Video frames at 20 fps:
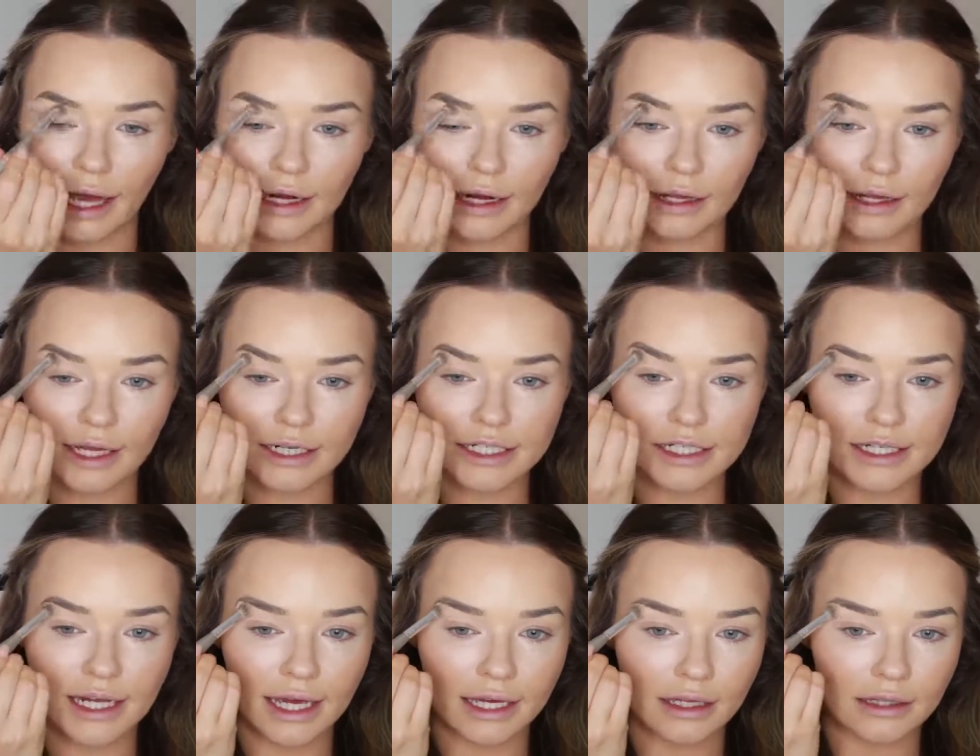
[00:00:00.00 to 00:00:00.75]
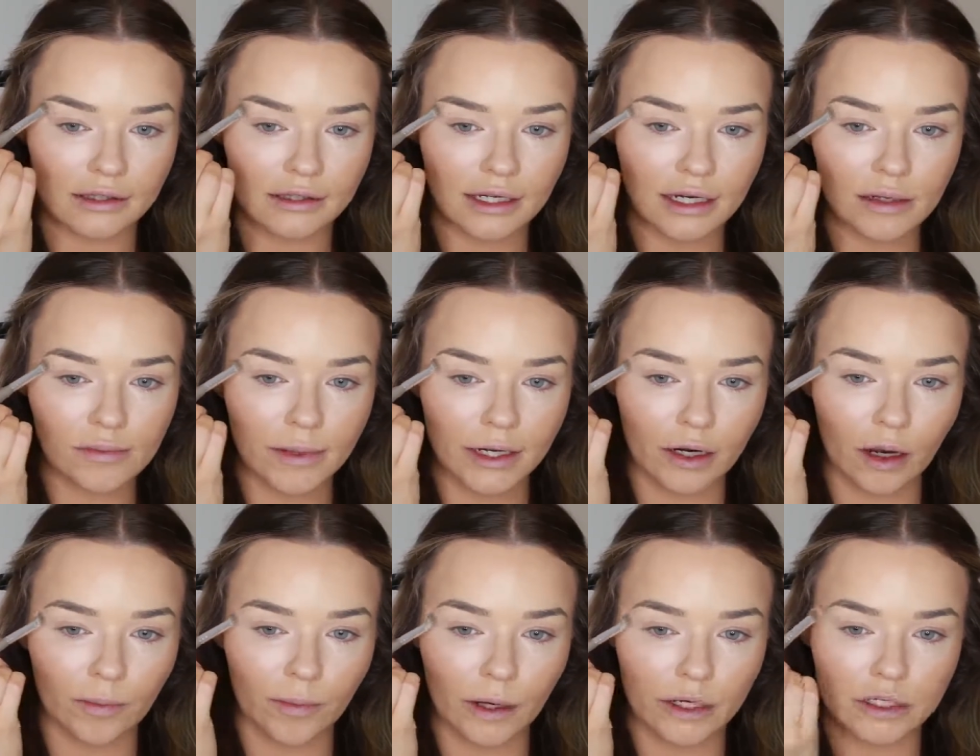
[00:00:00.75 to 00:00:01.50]
And I like to take a little
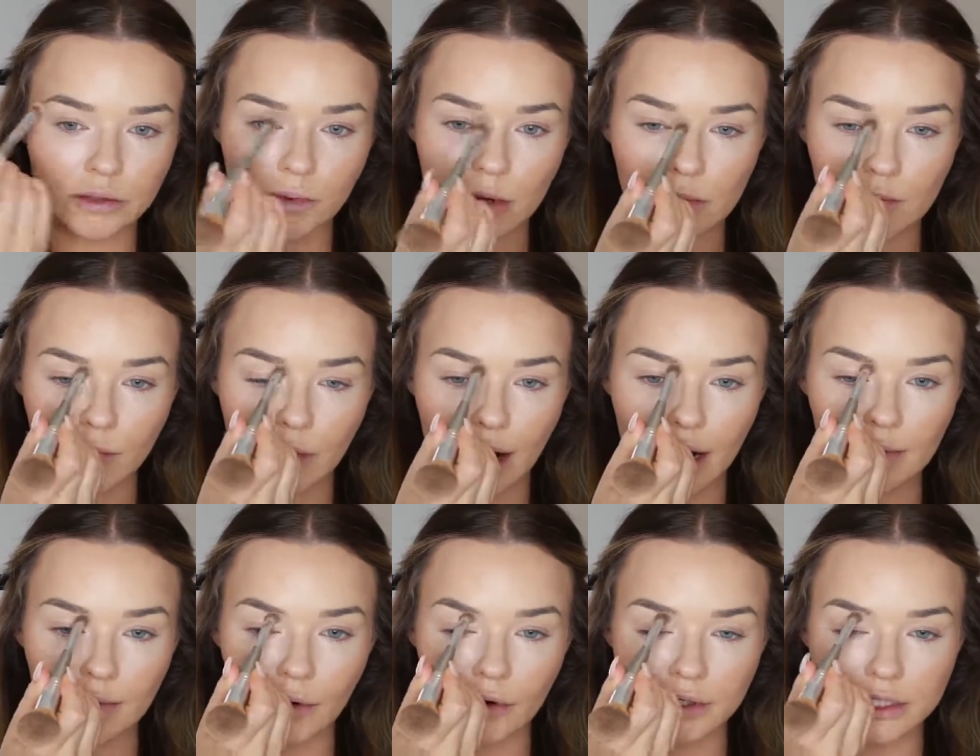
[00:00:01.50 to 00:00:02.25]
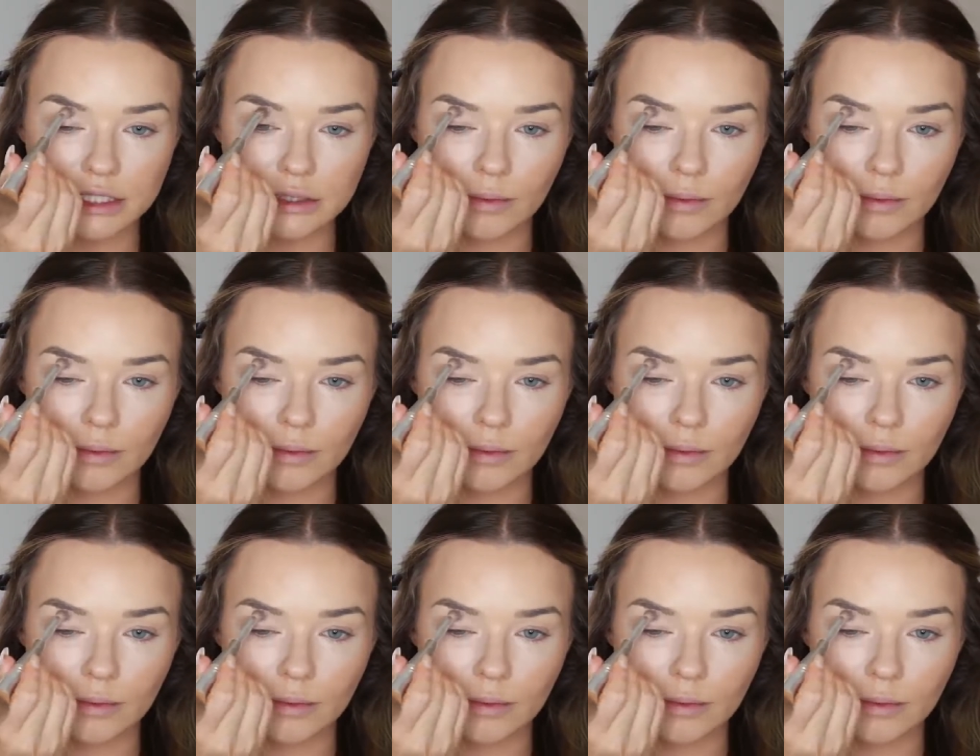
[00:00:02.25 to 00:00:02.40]
bit up onto my brow bone